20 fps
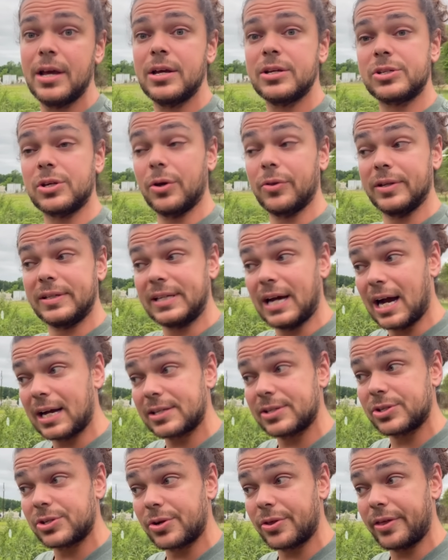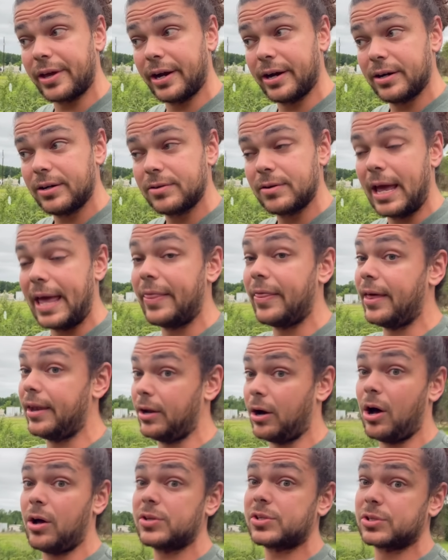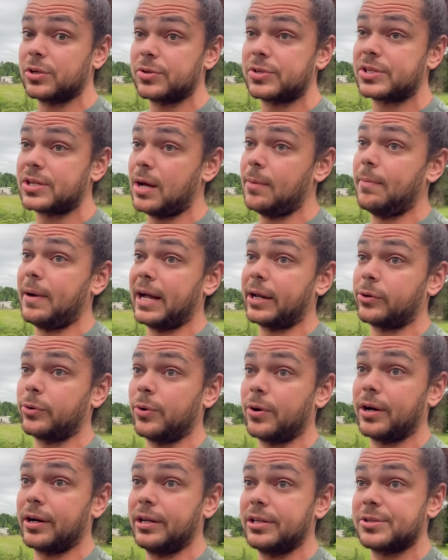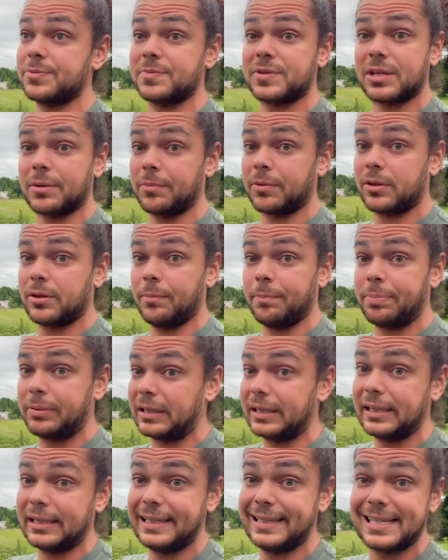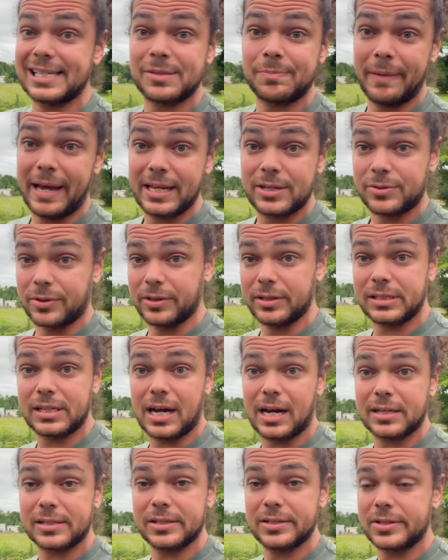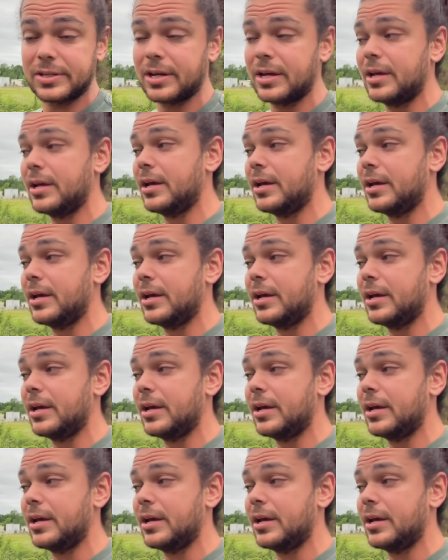So the toxins are there, and then also some microorganisms can completely dismantle the toxins,